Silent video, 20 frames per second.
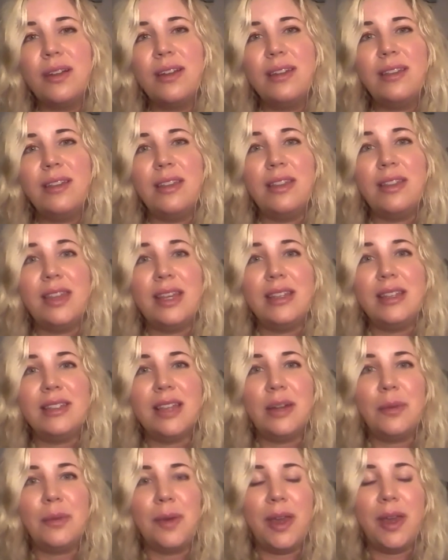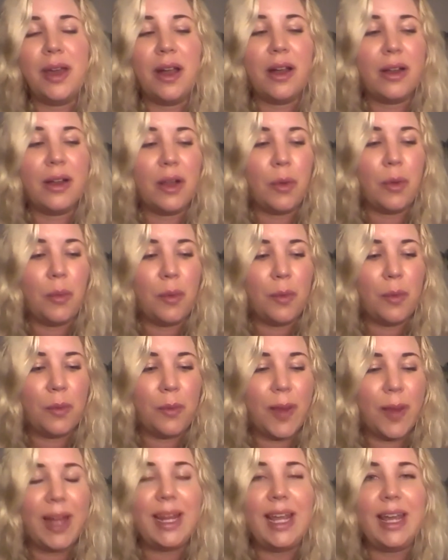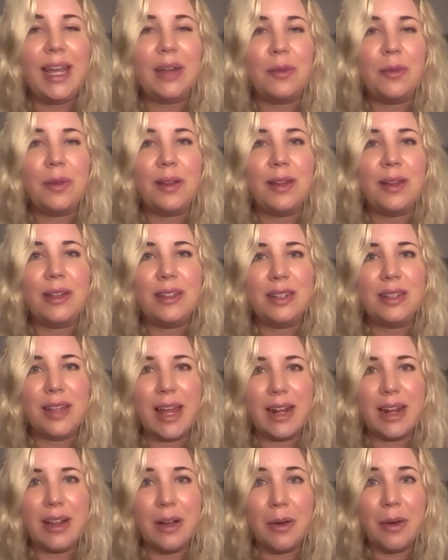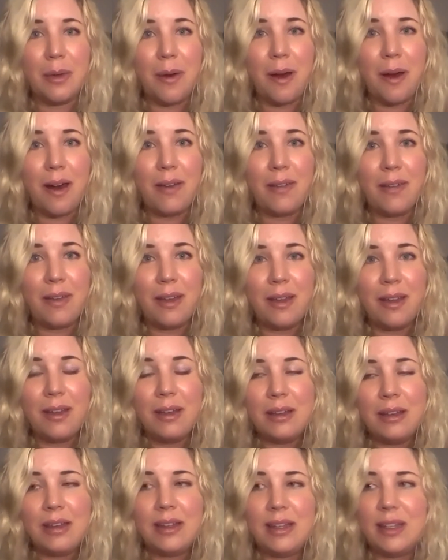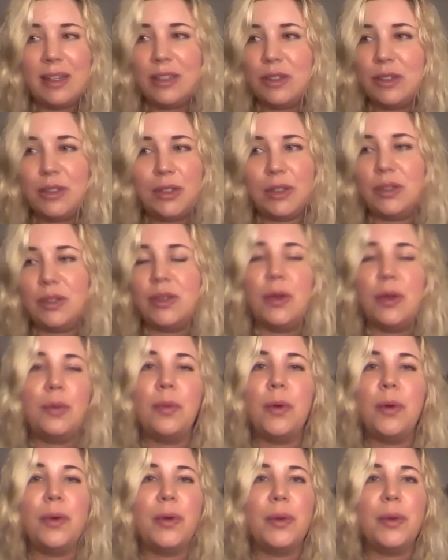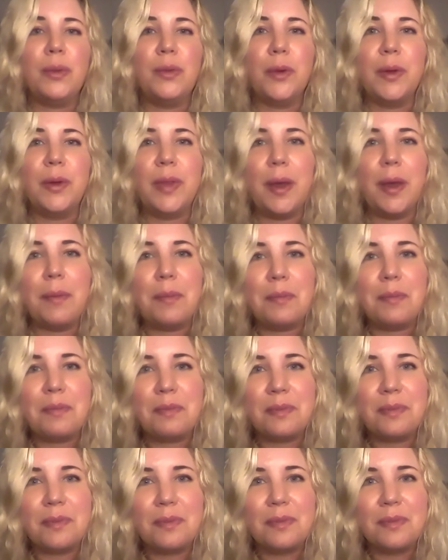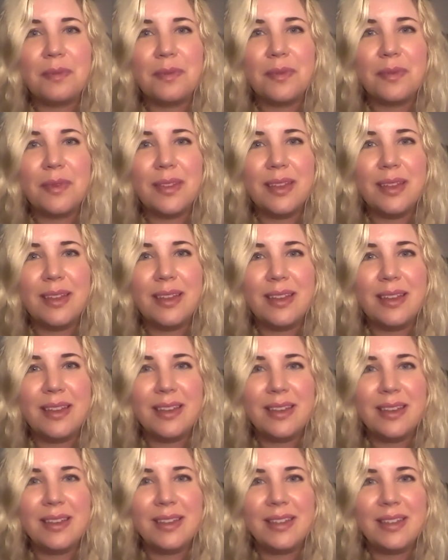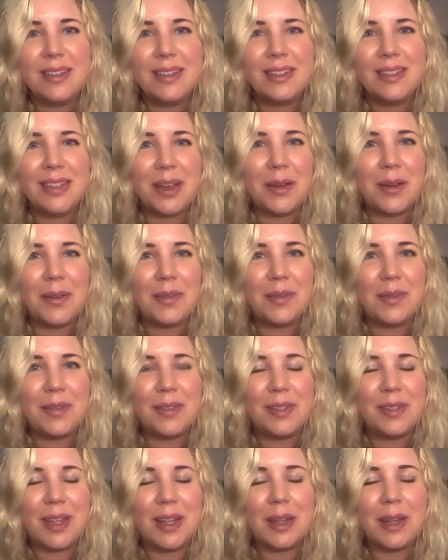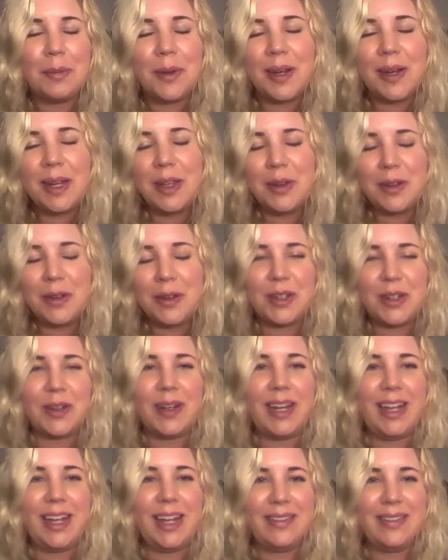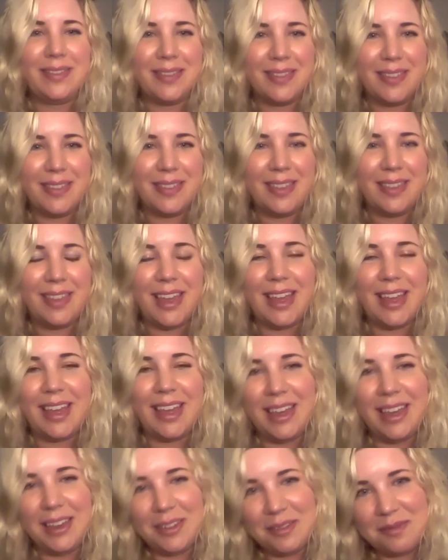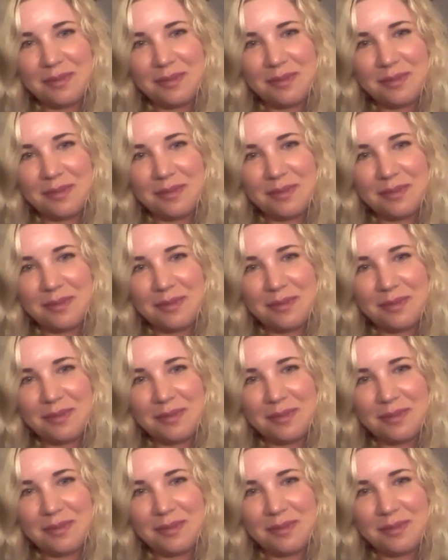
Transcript: the things that we are ready and willing to let go of, it's just no more room for them. So celebrating your journey. Thank you.